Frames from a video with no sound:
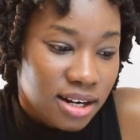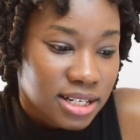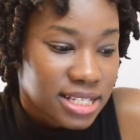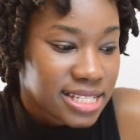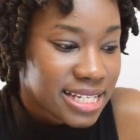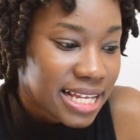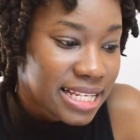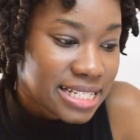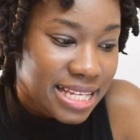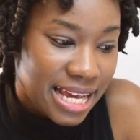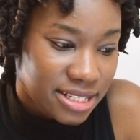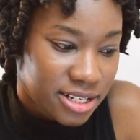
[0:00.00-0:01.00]
are the
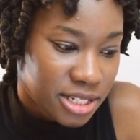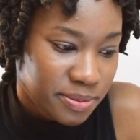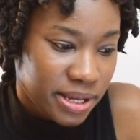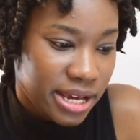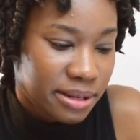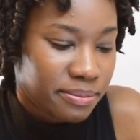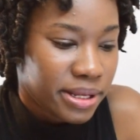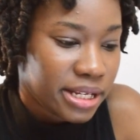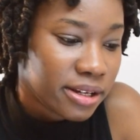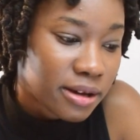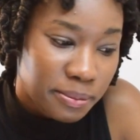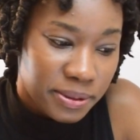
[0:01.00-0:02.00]
silent actors behind
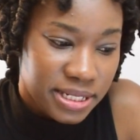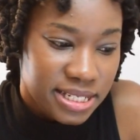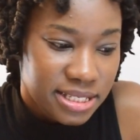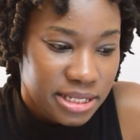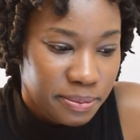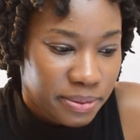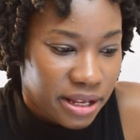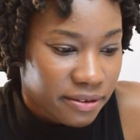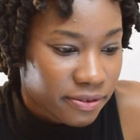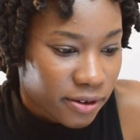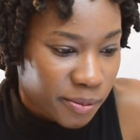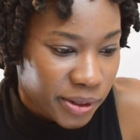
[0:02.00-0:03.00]
many companies'
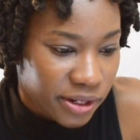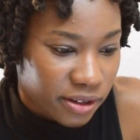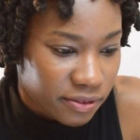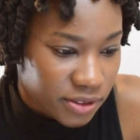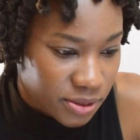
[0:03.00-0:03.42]
deplatforming of